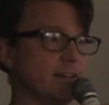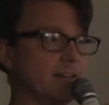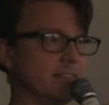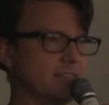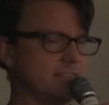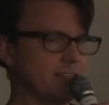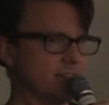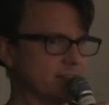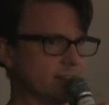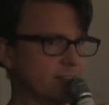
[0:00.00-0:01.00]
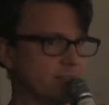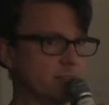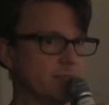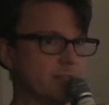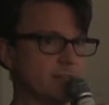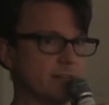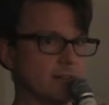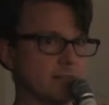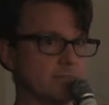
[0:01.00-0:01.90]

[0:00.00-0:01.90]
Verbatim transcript: I think they've implemented their own.